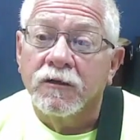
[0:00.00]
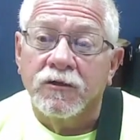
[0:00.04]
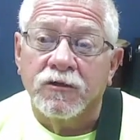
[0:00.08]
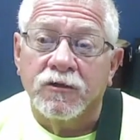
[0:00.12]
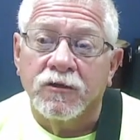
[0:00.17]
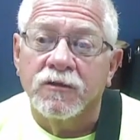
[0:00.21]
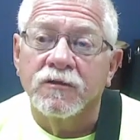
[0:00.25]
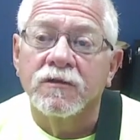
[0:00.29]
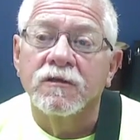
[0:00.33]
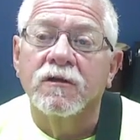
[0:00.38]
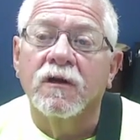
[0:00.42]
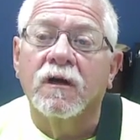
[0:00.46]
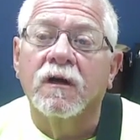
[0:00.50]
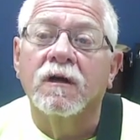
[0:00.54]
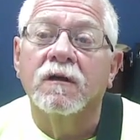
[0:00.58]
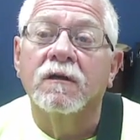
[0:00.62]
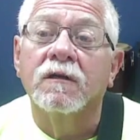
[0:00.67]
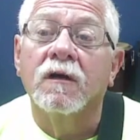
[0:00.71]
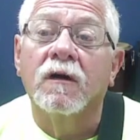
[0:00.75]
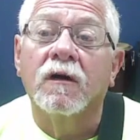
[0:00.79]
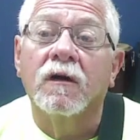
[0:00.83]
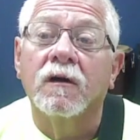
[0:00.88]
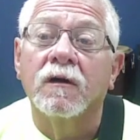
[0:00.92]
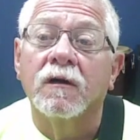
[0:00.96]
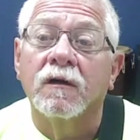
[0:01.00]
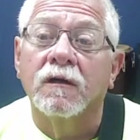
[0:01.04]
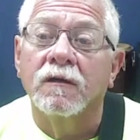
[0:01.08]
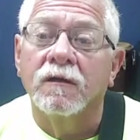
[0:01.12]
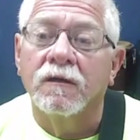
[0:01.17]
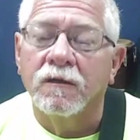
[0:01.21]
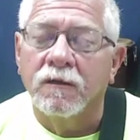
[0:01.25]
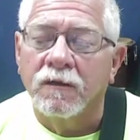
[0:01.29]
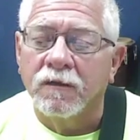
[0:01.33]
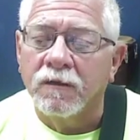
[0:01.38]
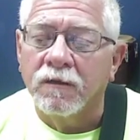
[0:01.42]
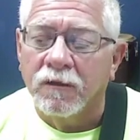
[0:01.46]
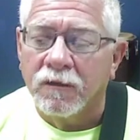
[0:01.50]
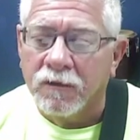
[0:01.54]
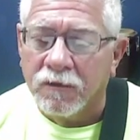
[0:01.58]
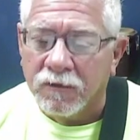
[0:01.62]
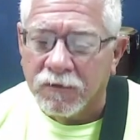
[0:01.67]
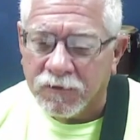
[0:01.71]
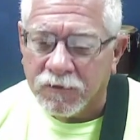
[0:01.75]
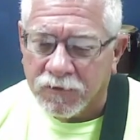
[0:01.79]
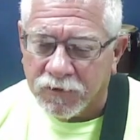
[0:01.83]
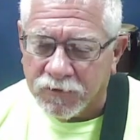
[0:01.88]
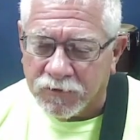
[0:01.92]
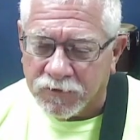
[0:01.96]
Just start
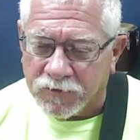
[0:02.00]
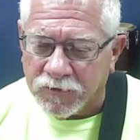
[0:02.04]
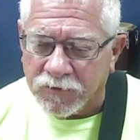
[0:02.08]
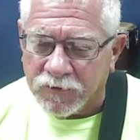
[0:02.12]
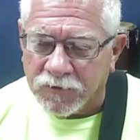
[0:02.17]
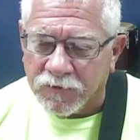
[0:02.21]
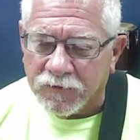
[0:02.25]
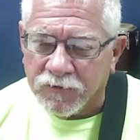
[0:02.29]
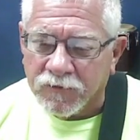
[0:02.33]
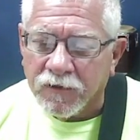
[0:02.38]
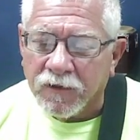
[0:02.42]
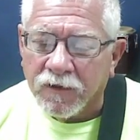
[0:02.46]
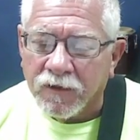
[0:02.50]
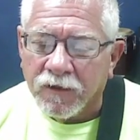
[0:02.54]
talking to Jesus.